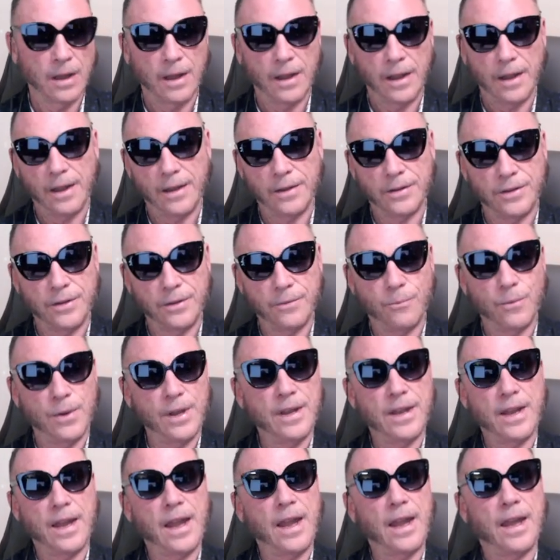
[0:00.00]
Is we
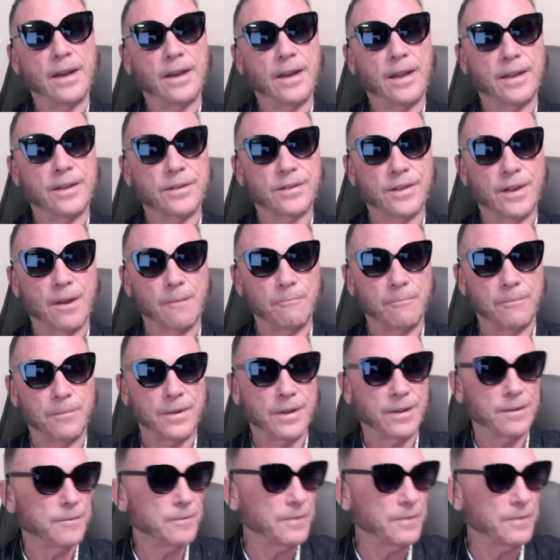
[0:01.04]
can't accept